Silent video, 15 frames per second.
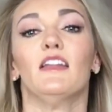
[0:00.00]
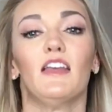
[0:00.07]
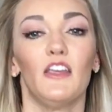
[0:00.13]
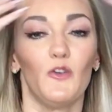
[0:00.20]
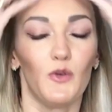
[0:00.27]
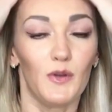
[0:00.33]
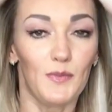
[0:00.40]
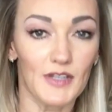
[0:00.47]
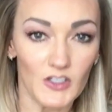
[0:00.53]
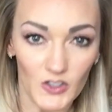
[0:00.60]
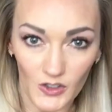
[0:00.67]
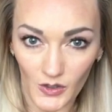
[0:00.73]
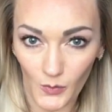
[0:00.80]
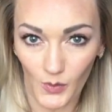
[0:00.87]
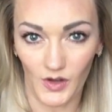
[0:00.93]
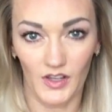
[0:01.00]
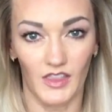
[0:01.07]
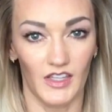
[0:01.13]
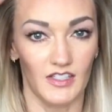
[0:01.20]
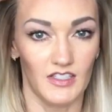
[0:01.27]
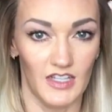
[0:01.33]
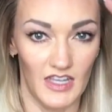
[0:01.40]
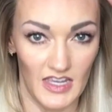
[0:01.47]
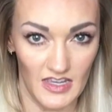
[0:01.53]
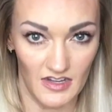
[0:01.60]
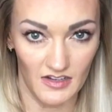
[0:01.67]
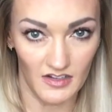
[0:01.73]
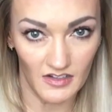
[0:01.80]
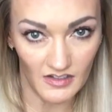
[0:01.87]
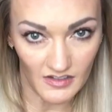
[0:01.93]
And you want to make sure to work this
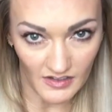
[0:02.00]
in.